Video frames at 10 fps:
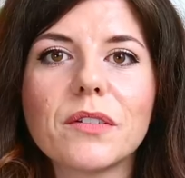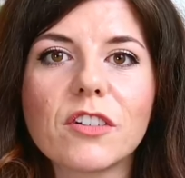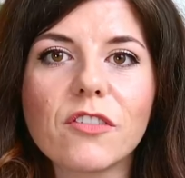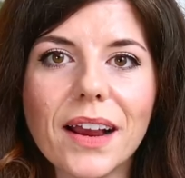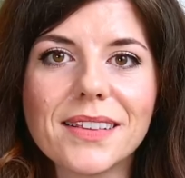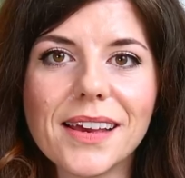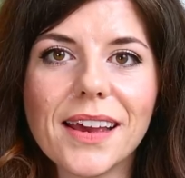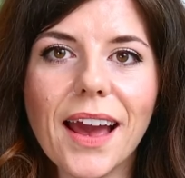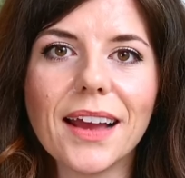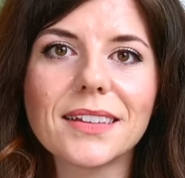we regret
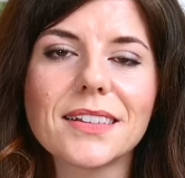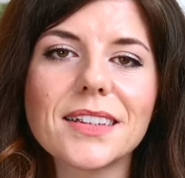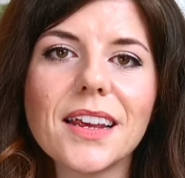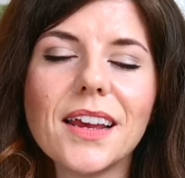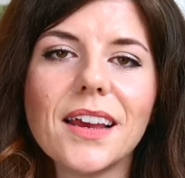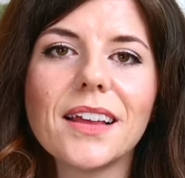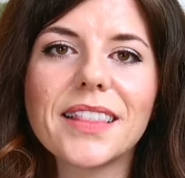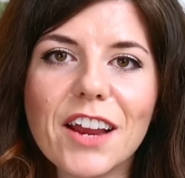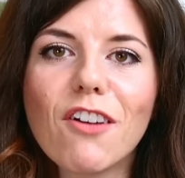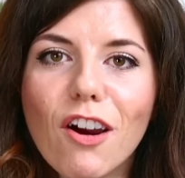it? And
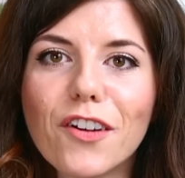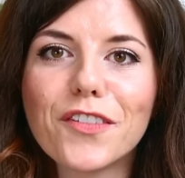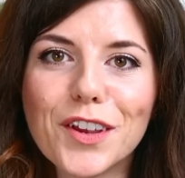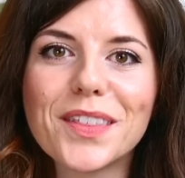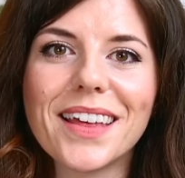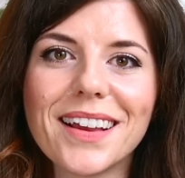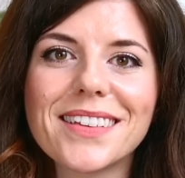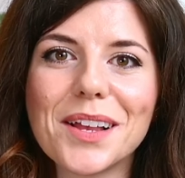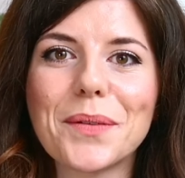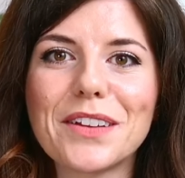there are a few things
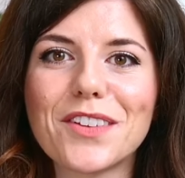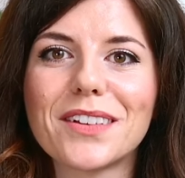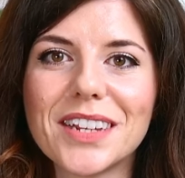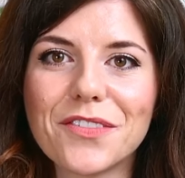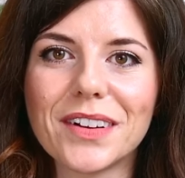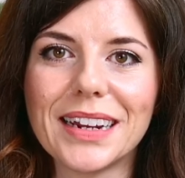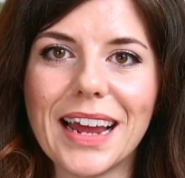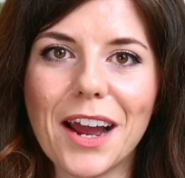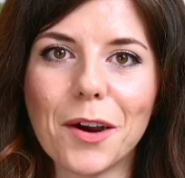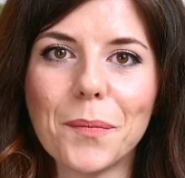that we'd have done differently
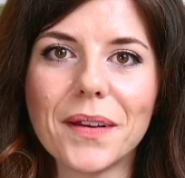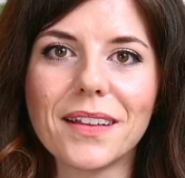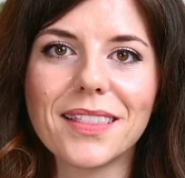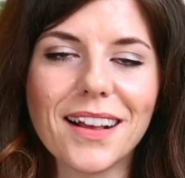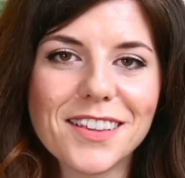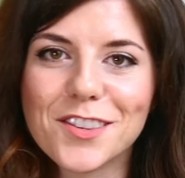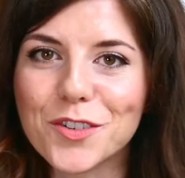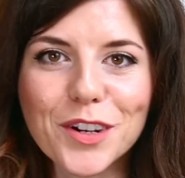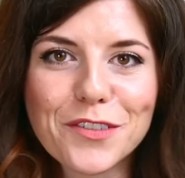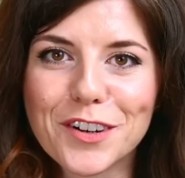now, but that's a
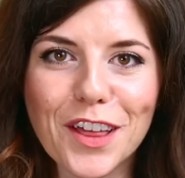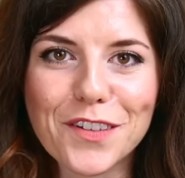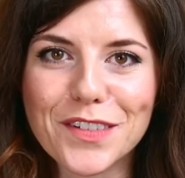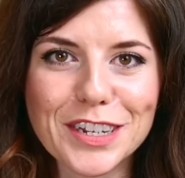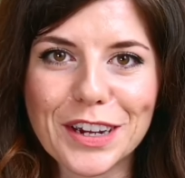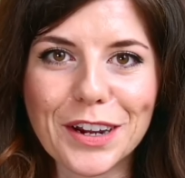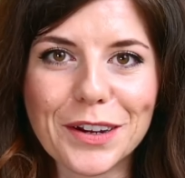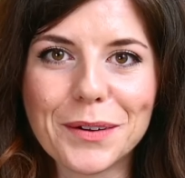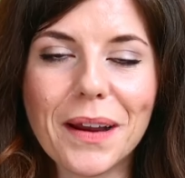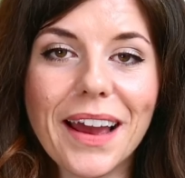story for another
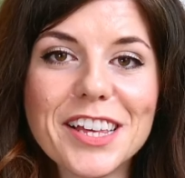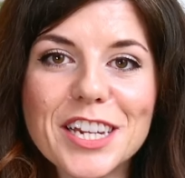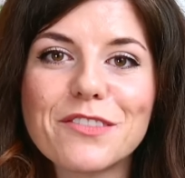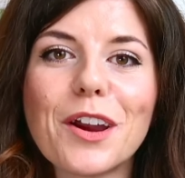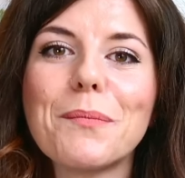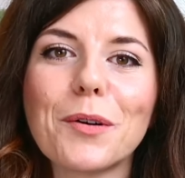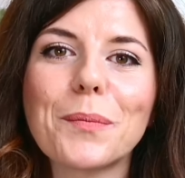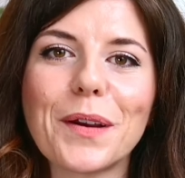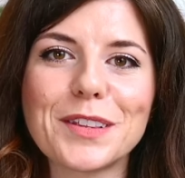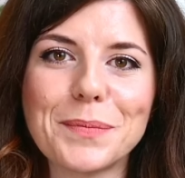video. I actually wrote a blog
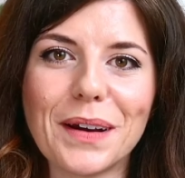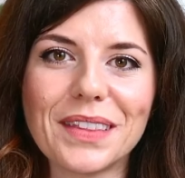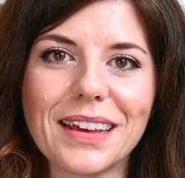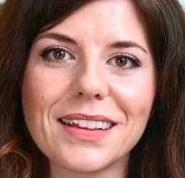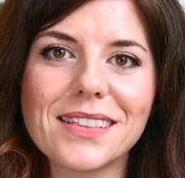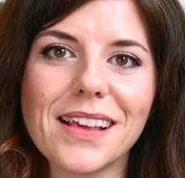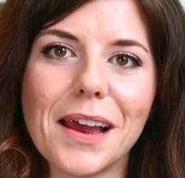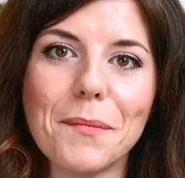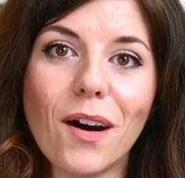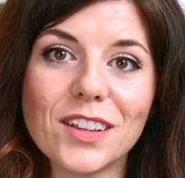post about this,
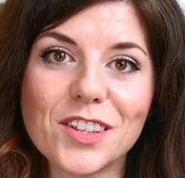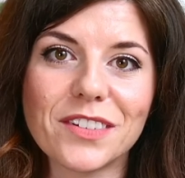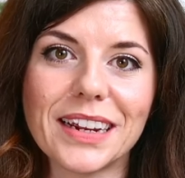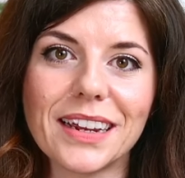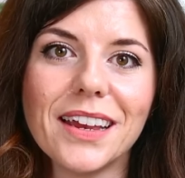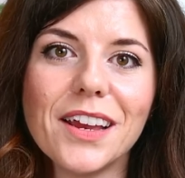um, answering